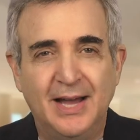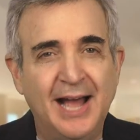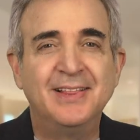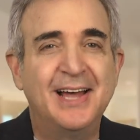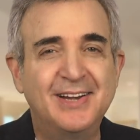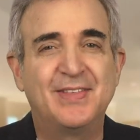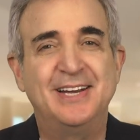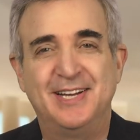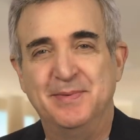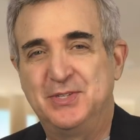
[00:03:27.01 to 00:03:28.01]
I liked
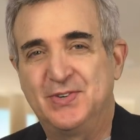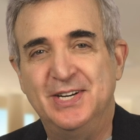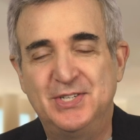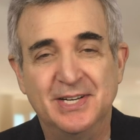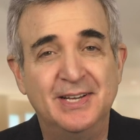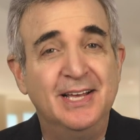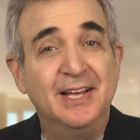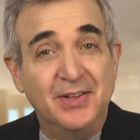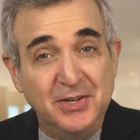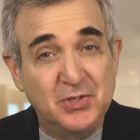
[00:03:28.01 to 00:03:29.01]
that demonstration.
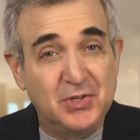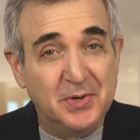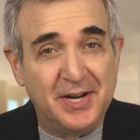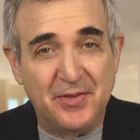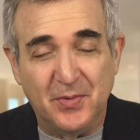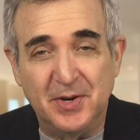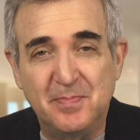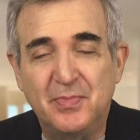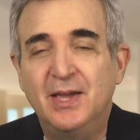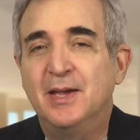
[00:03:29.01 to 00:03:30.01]
Let's do another one
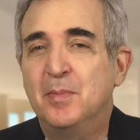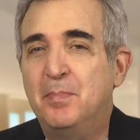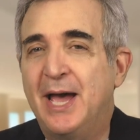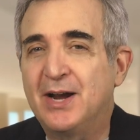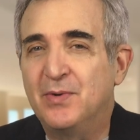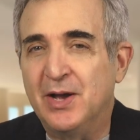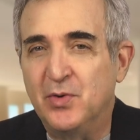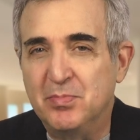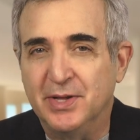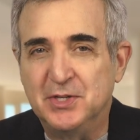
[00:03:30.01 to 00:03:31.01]
background
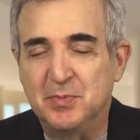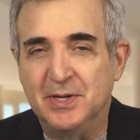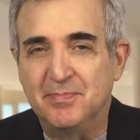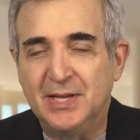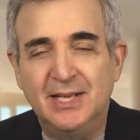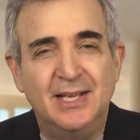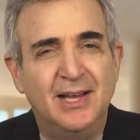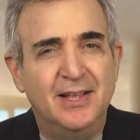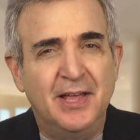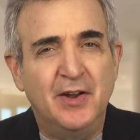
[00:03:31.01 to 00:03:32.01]
replacement.
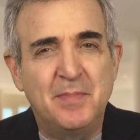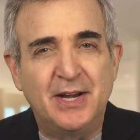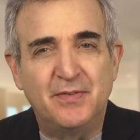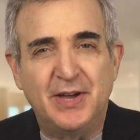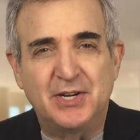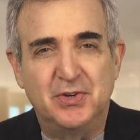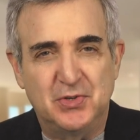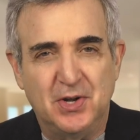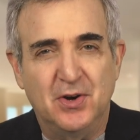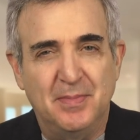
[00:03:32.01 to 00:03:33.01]
A lot of
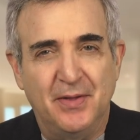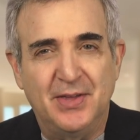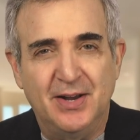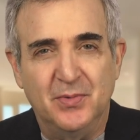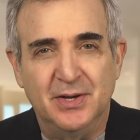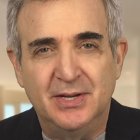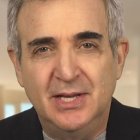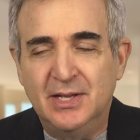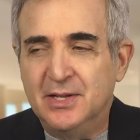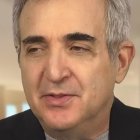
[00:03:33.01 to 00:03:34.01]
manufacturers talk about that one.
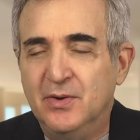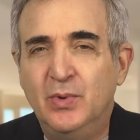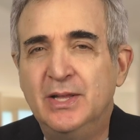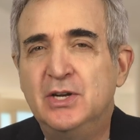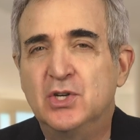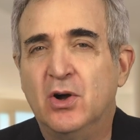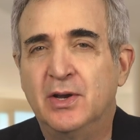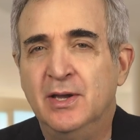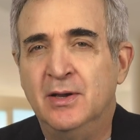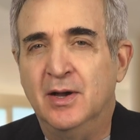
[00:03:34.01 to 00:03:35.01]
They're really
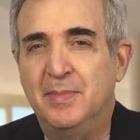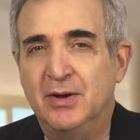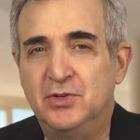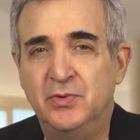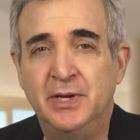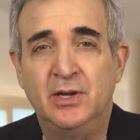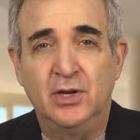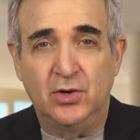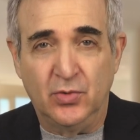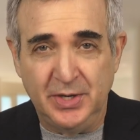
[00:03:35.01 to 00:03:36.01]
talking about doing
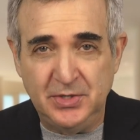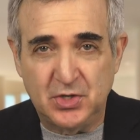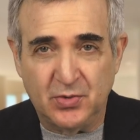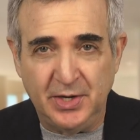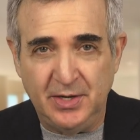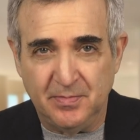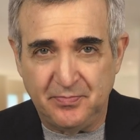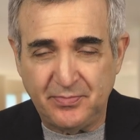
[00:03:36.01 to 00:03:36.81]
green screen,